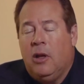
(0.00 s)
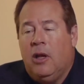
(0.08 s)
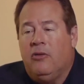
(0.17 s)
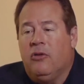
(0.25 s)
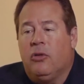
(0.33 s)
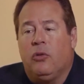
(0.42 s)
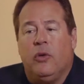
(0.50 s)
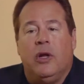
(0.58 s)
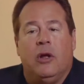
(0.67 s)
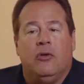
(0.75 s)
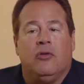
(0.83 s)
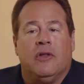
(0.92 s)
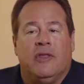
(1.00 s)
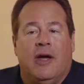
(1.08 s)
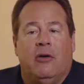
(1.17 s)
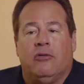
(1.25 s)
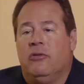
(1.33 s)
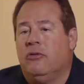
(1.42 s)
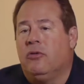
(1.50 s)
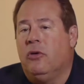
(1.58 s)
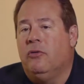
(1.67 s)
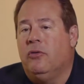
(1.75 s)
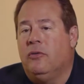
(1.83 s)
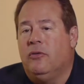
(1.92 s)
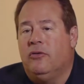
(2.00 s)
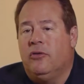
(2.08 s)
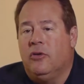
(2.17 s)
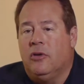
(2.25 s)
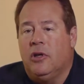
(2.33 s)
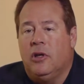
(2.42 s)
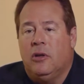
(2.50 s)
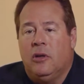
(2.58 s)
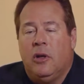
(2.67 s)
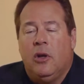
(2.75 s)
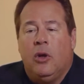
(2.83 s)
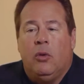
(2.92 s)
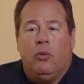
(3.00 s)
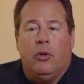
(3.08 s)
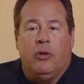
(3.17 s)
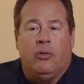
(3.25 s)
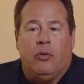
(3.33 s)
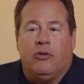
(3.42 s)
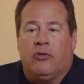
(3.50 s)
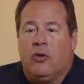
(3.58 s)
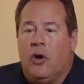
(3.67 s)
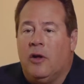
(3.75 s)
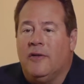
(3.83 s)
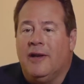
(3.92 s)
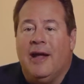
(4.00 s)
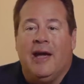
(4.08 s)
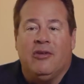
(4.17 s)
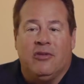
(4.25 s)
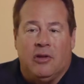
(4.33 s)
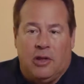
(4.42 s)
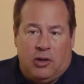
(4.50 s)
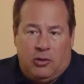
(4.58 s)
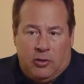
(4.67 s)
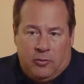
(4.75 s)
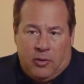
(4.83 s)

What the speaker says: It's a 300,000 square foot facility with what's called an isolator.